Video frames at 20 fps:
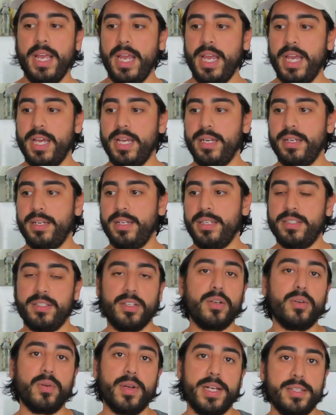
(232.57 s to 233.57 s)
and it's a
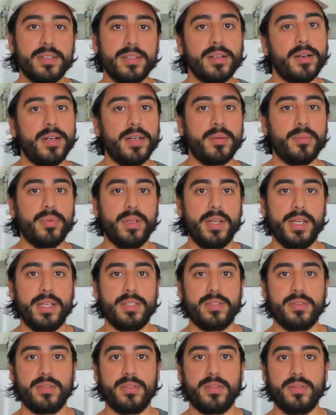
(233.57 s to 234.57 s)
great starting
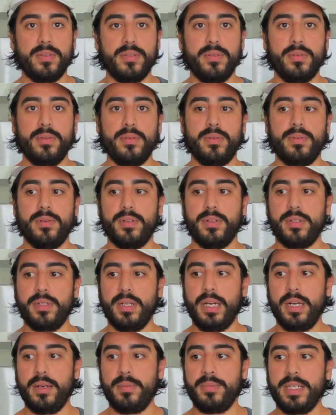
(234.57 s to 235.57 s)
place to
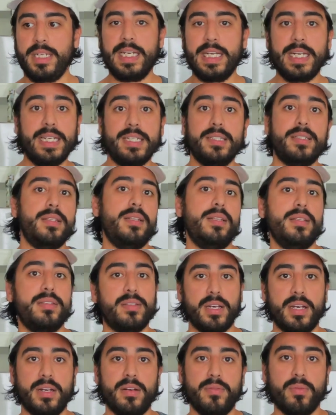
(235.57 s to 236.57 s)
um, get into this
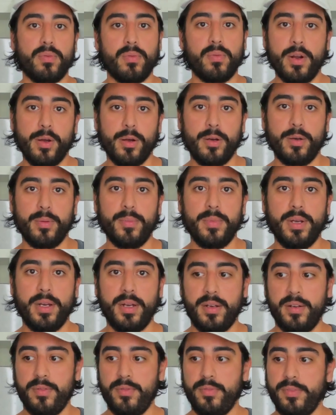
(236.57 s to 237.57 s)
kind of realm
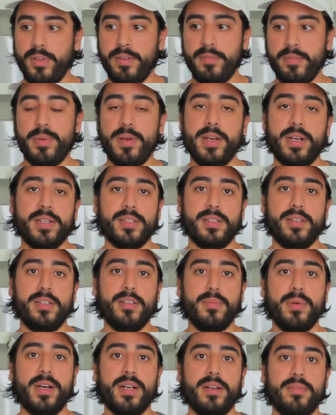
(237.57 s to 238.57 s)
of flavor pairings that you
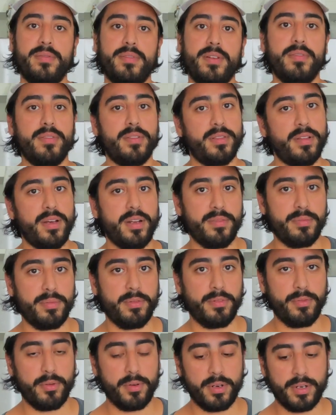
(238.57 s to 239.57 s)
might have never thought of
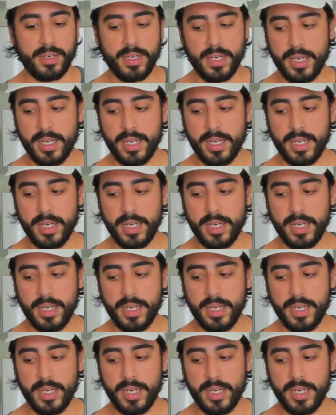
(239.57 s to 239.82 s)
before.